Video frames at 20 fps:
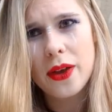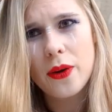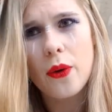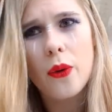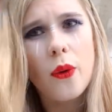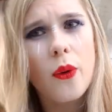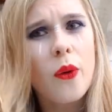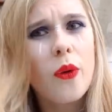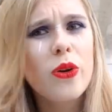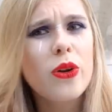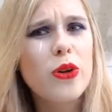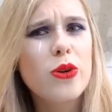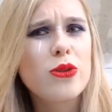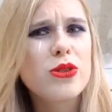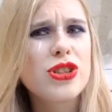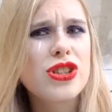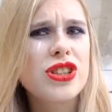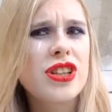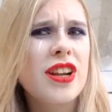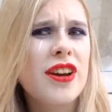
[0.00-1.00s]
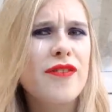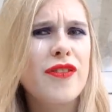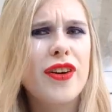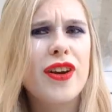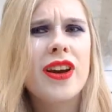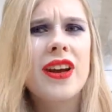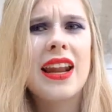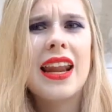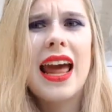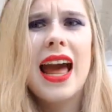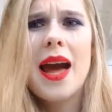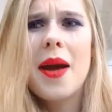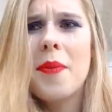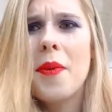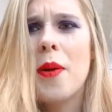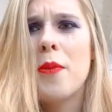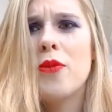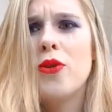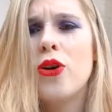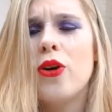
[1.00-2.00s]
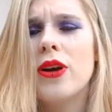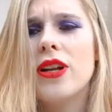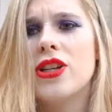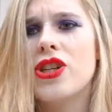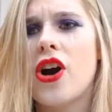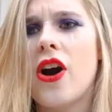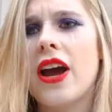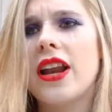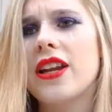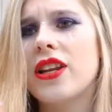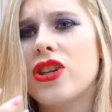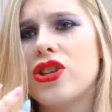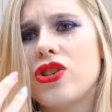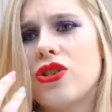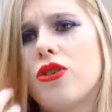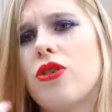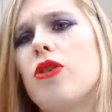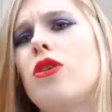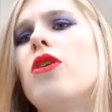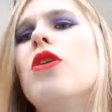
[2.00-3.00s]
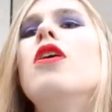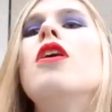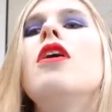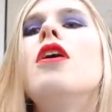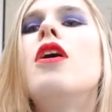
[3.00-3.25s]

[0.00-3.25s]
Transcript: or launched another collab, I'm not entirely sure,